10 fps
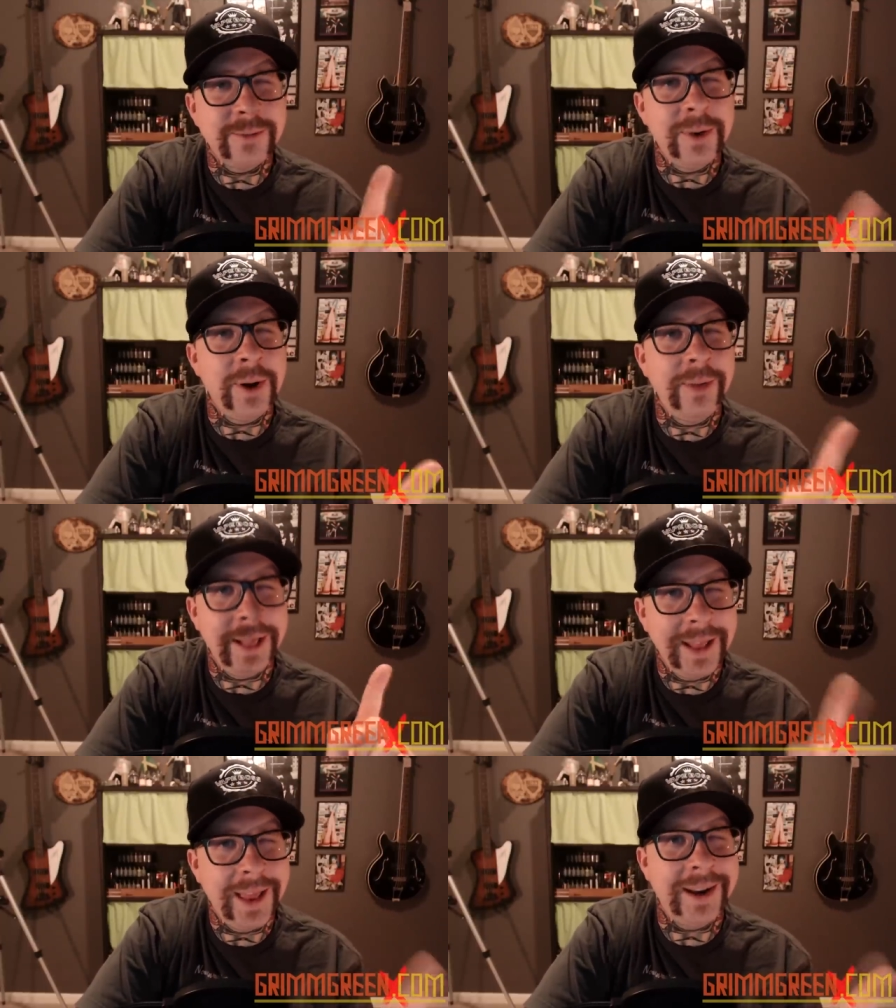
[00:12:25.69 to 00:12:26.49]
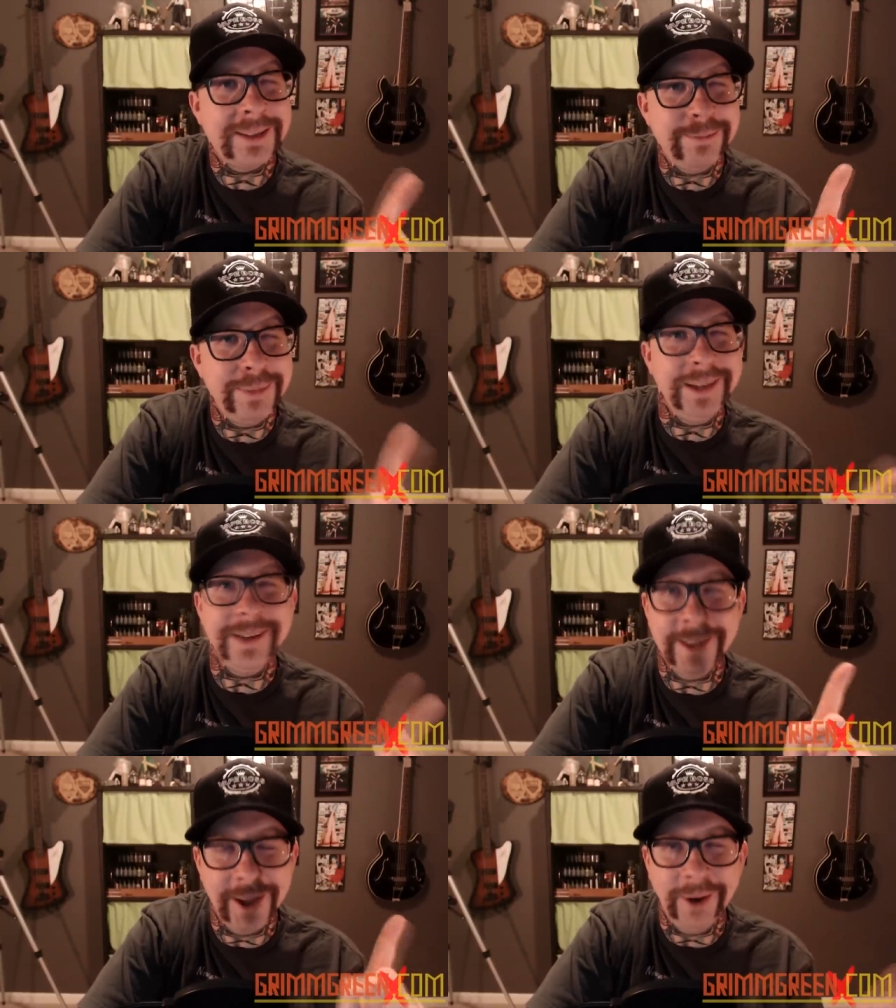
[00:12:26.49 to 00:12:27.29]
won't let us be
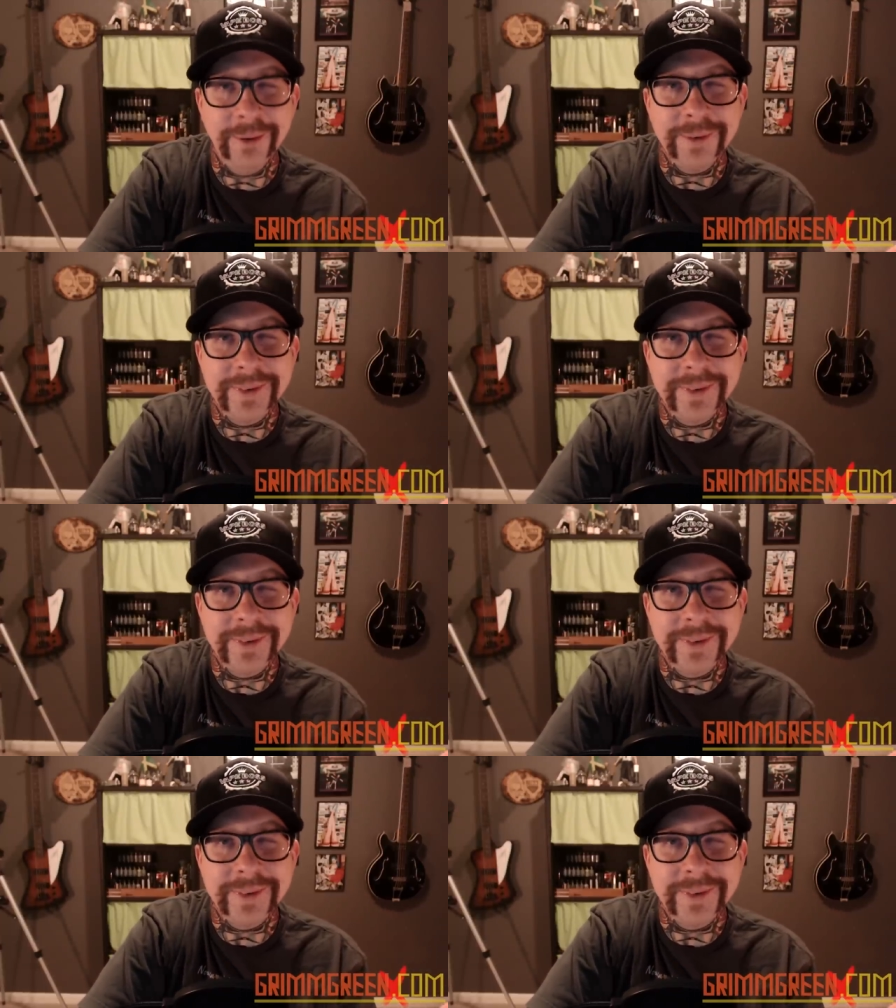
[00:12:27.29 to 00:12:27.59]
alone.